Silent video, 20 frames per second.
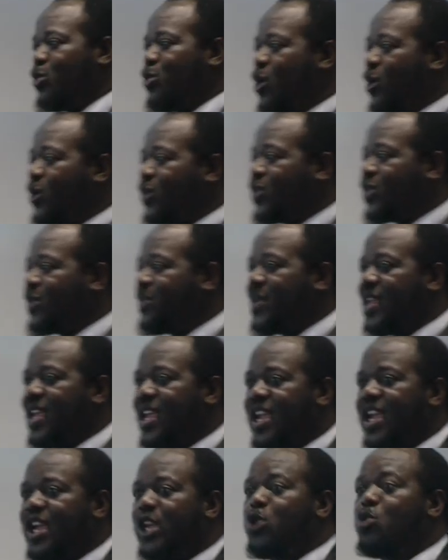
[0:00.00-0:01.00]
does.
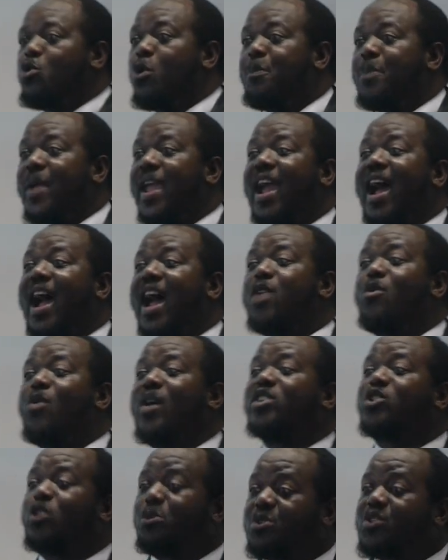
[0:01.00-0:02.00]
You will pay
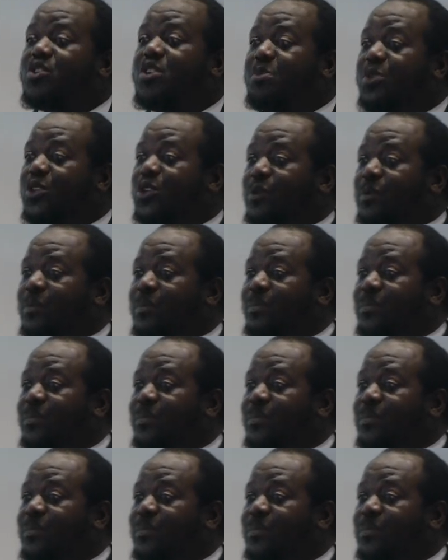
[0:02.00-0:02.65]
annual subscription.